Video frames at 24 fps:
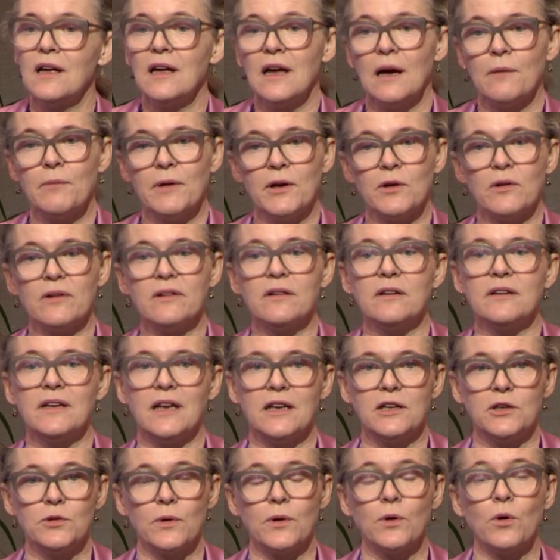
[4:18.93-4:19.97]
and we also
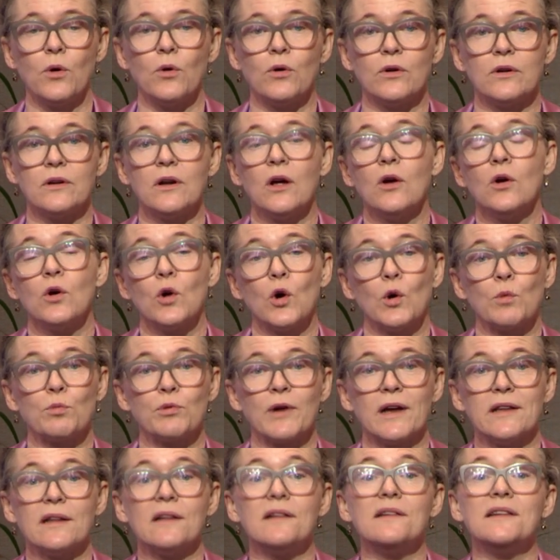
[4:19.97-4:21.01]
need to
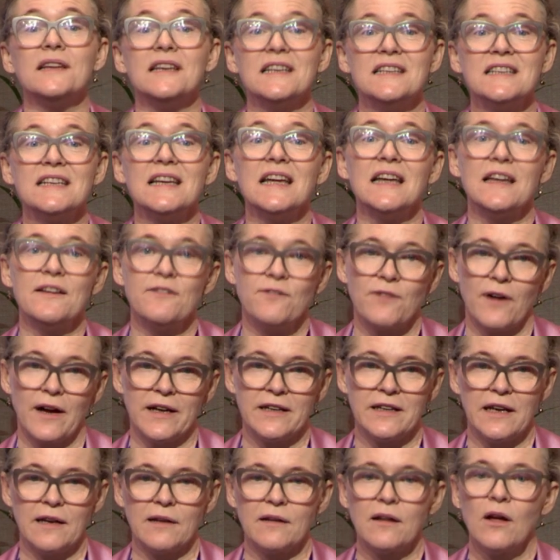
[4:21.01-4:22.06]
incorporate the CT
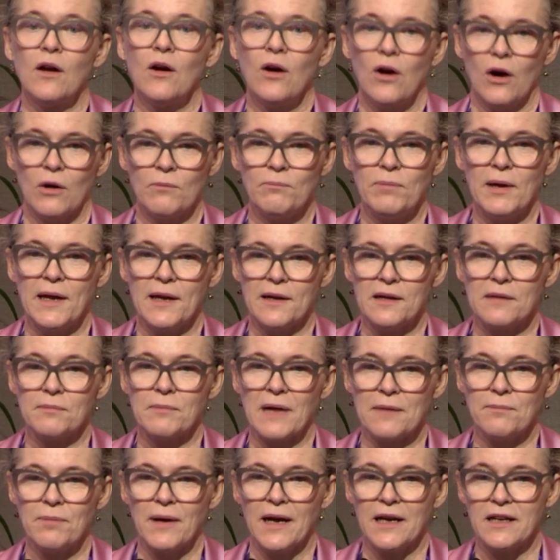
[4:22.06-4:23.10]
findings on
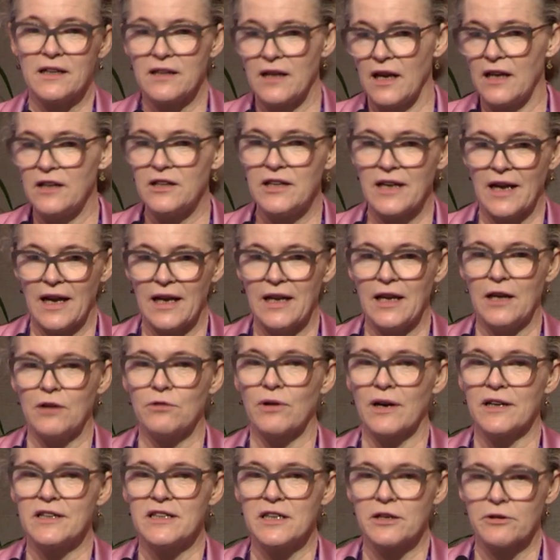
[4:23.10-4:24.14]
PSMA PET into any
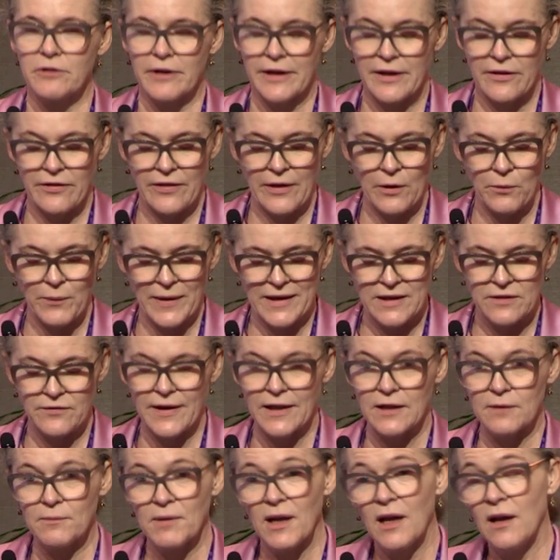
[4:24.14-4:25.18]
criteria that we
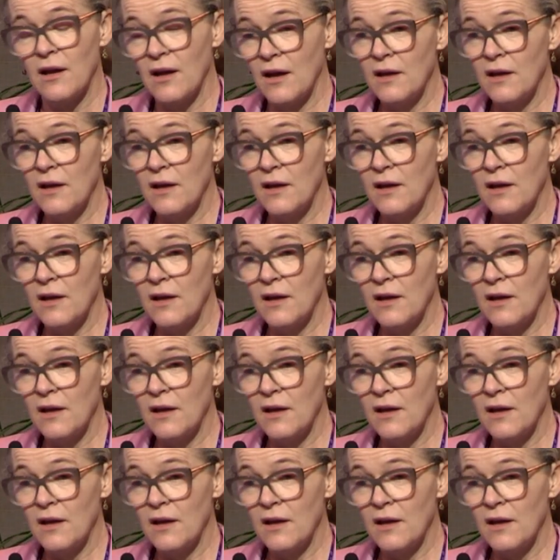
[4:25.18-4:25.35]
develop.